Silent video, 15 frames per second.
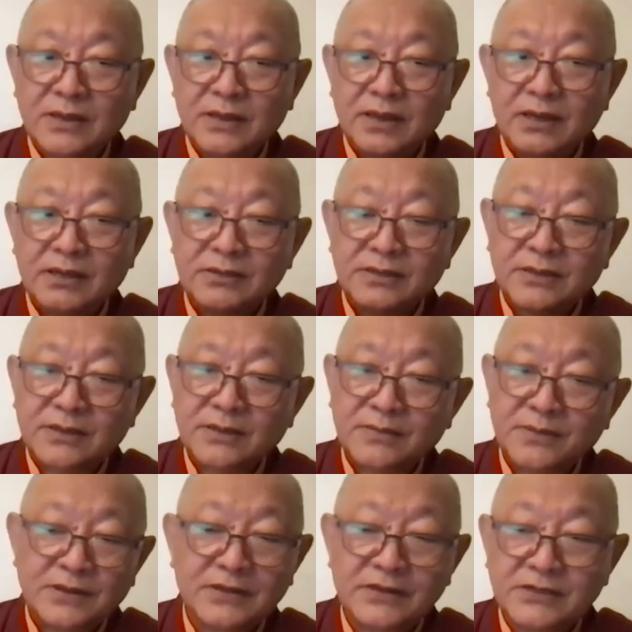and
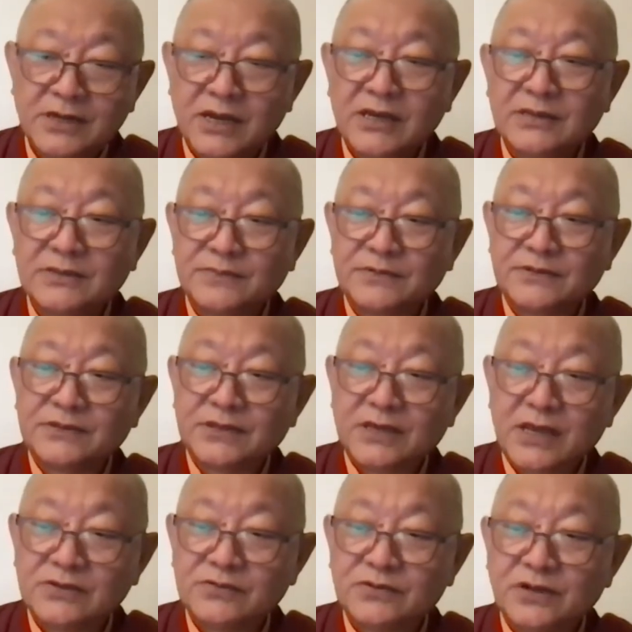many times
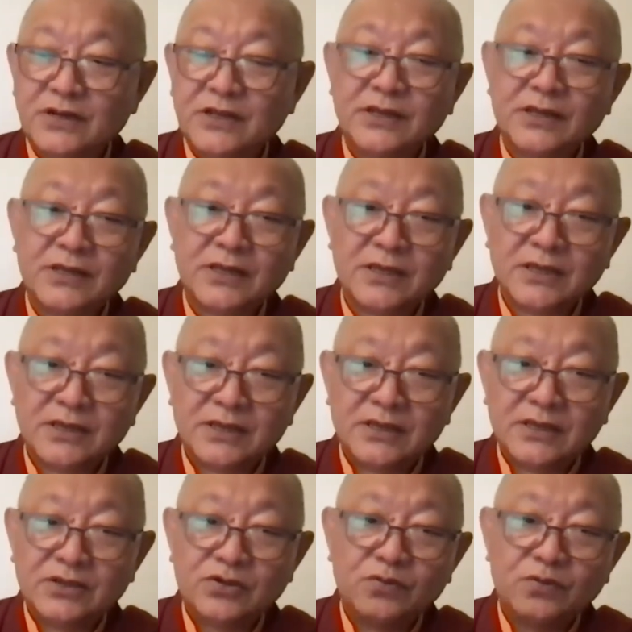actually
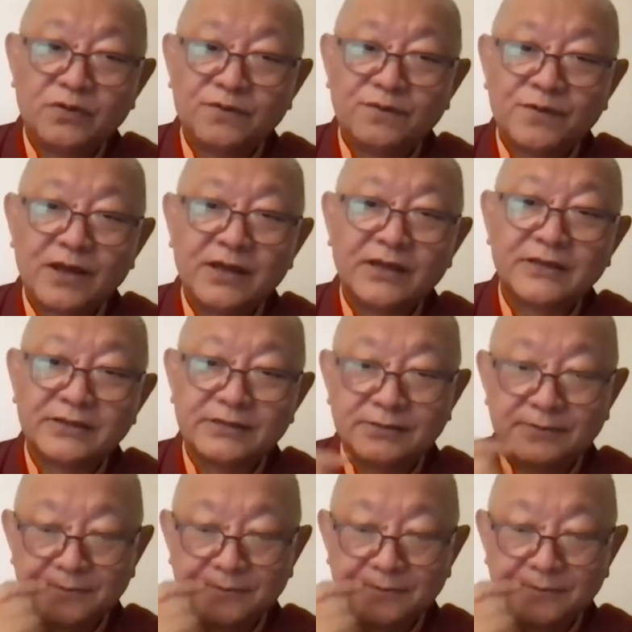you will find